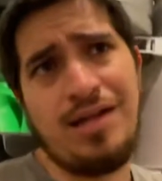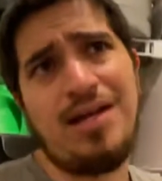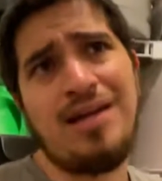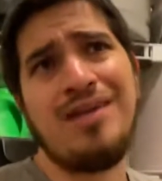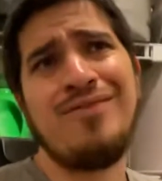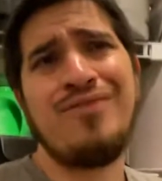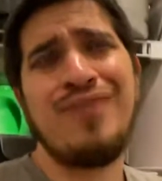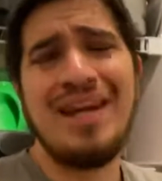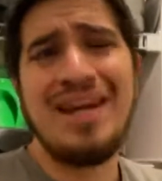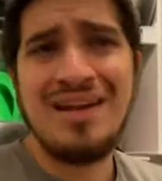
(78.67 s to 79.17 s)
And
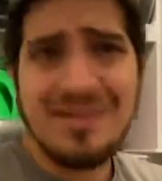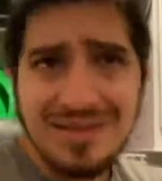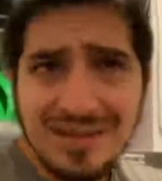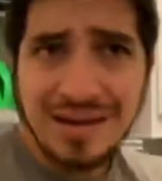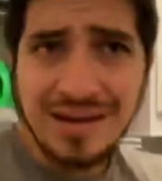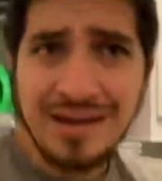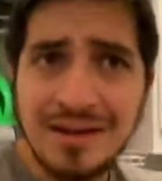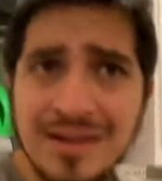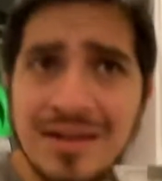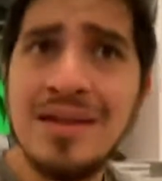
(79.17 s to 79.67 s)
if
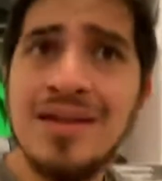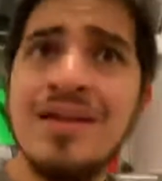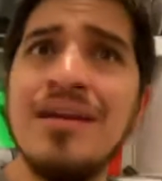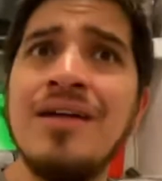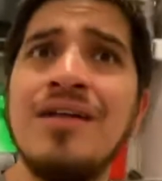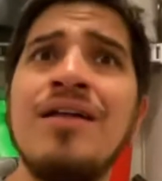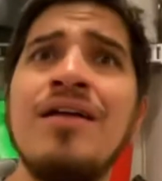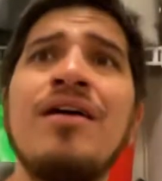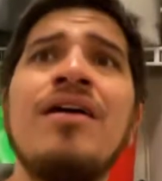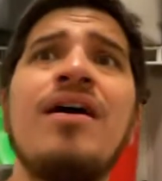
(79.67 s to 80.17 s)
anything,
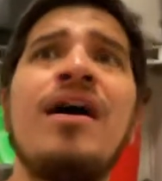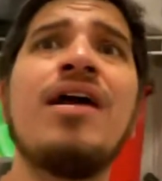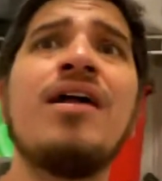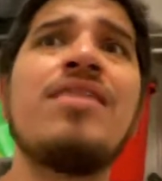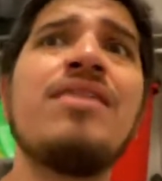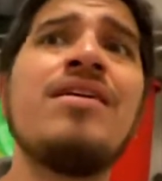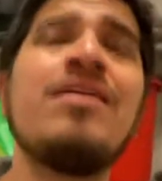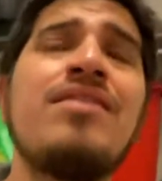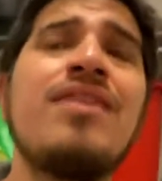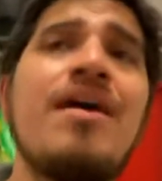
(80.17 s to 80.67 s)
I
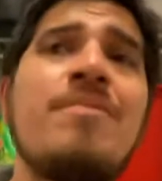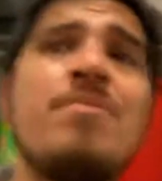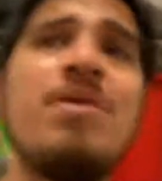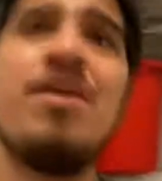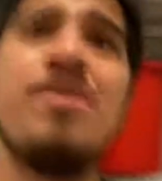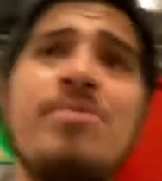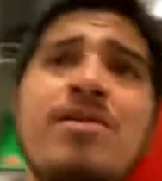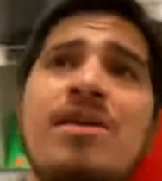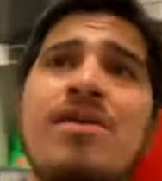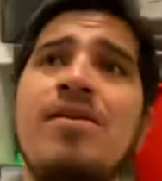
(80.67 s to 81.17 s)
think that
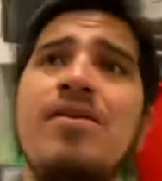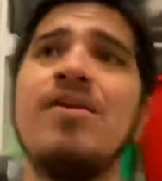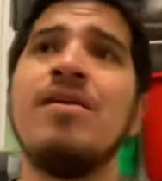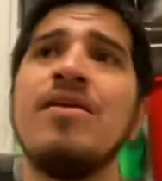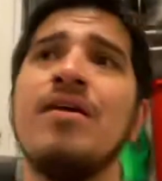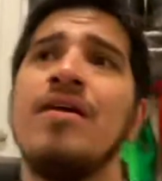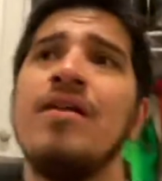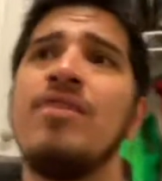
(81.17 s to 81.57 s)
maybe